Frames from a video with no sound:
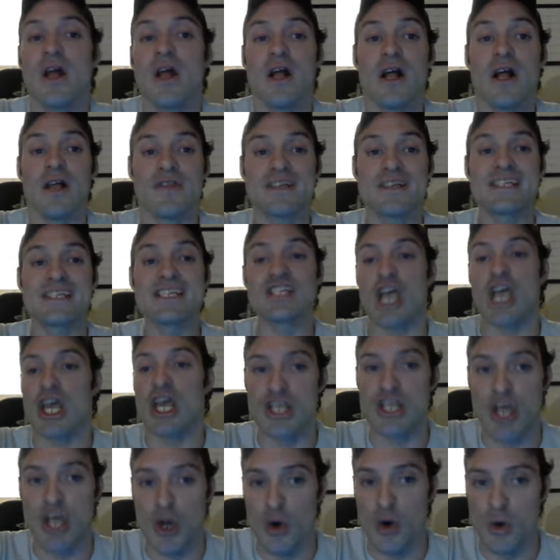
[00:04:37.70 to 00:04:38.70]
this is
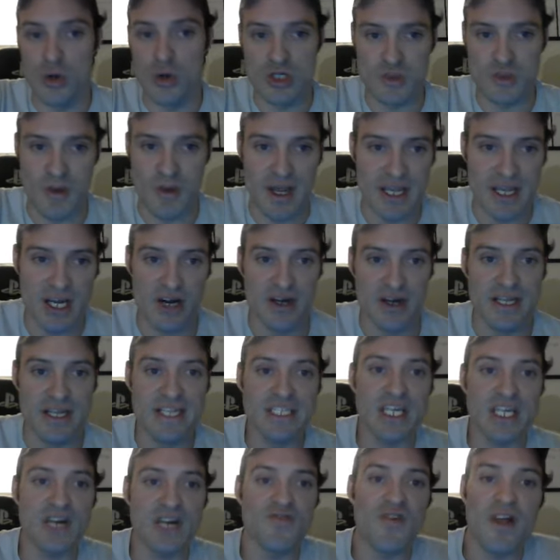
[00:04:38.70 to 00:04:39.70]
Yog's Way here.
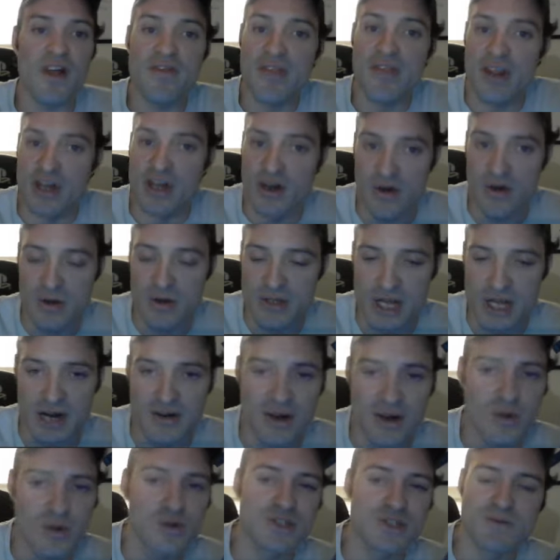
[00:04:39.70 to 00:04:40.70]
He's going to run the Neuro
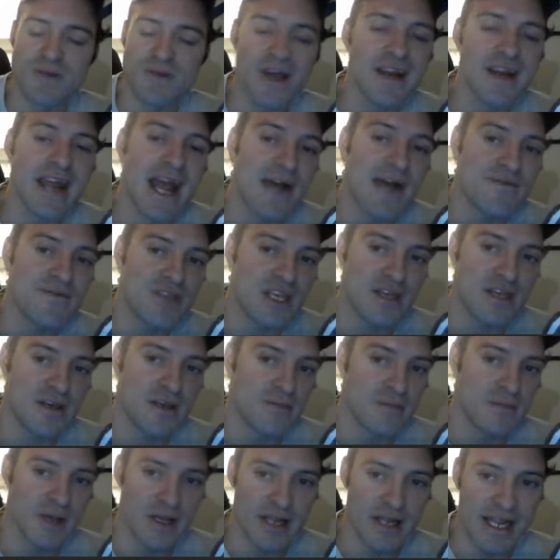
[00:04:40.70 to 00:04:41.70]
Tyrant, who's going to have the
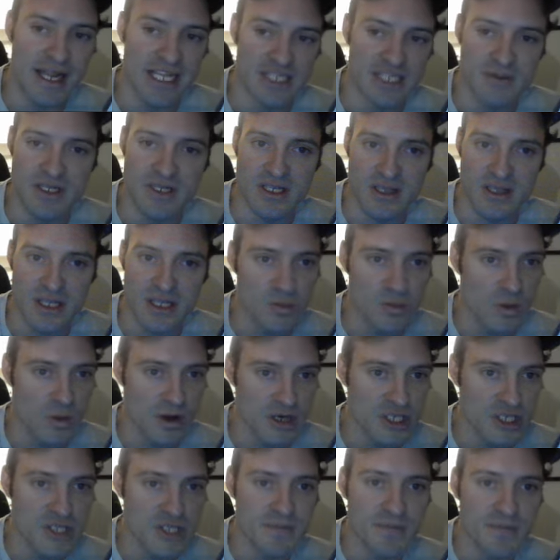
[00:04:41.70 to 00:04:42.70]
enhancement to lead
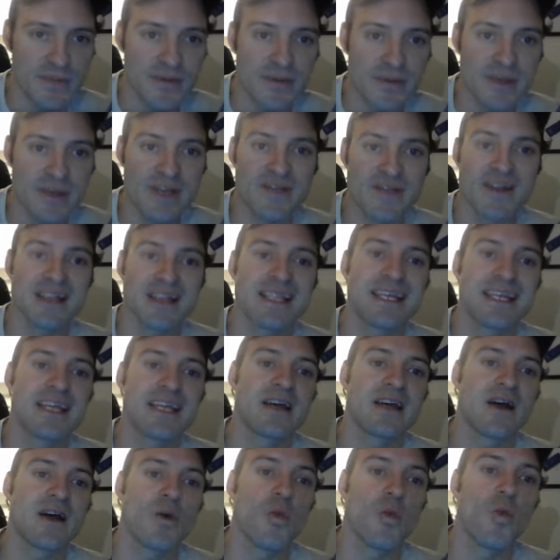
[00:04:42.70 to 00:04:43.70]
warriors. He's going to lead
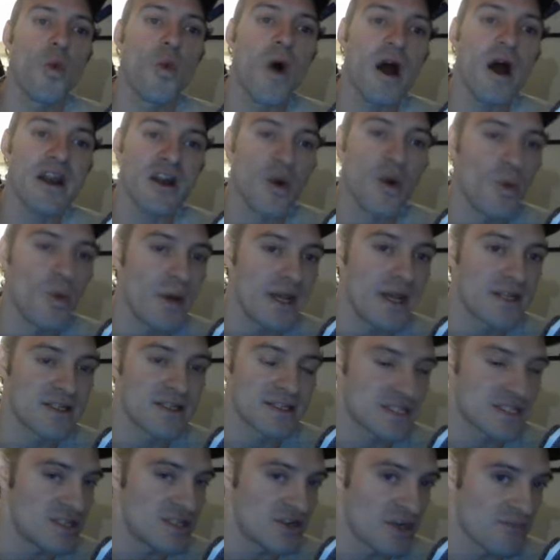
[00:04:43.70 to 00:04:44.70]
1 winged
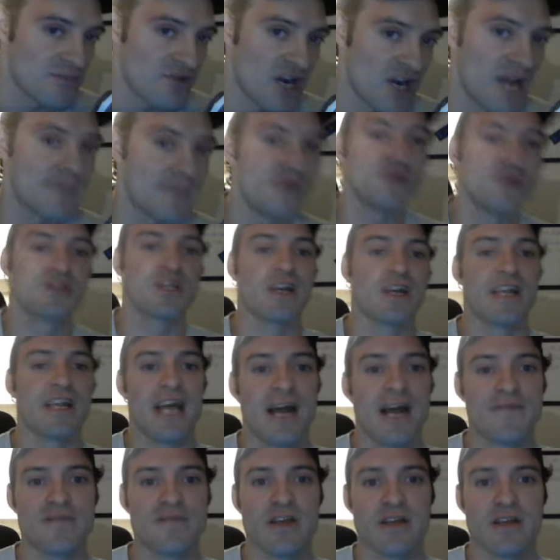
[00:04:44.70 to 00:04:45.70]
Tyranid Prime, who's going to
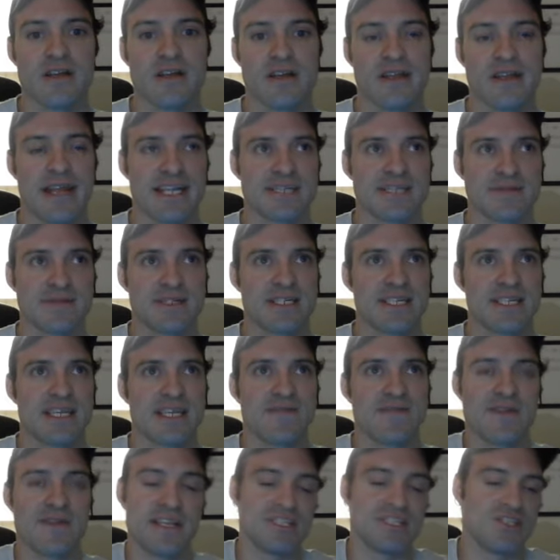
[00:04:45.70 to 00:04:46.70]
have the enhancement to
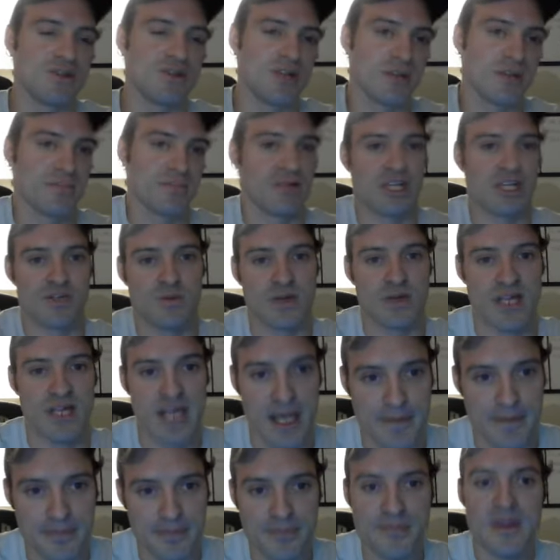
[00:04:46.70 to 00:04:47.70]
give his unit +1 to
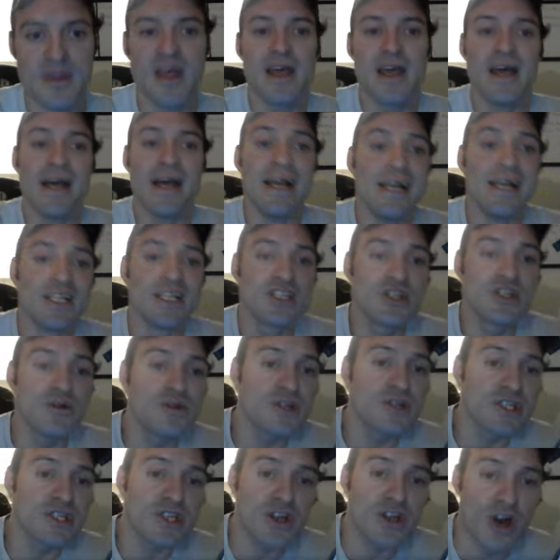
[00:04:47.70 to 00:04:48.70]
hit. 2
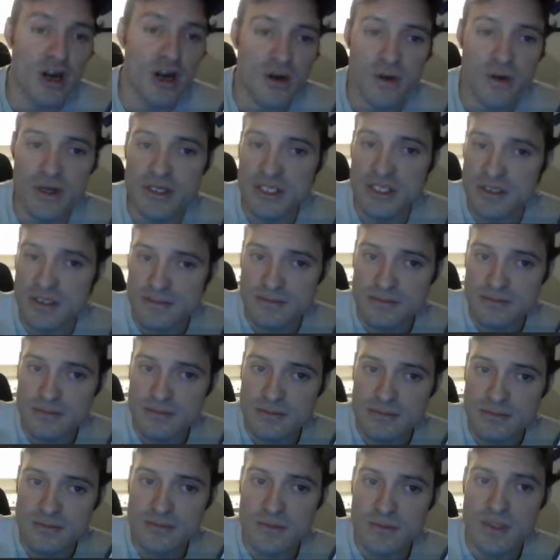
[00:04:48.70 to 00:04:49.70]
units of Gargoyles.
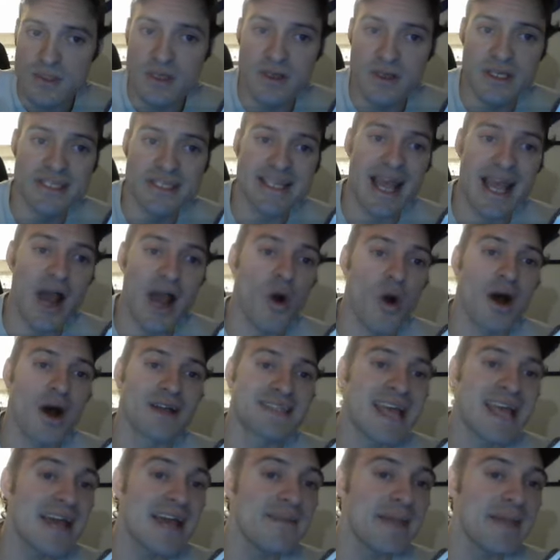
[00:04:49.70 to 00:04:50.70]
He's got a
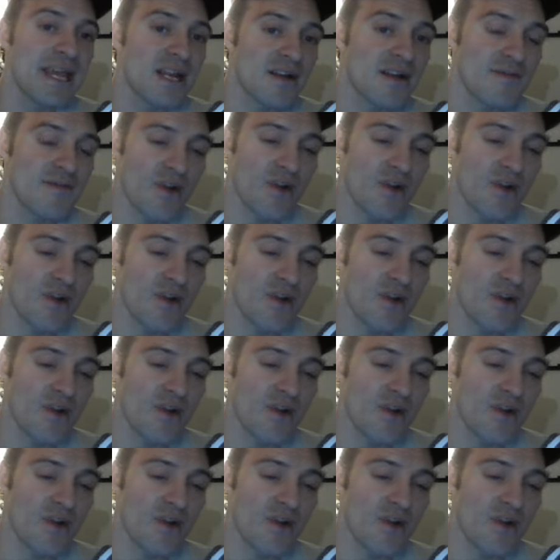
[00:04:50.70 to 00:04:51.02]
10 mana of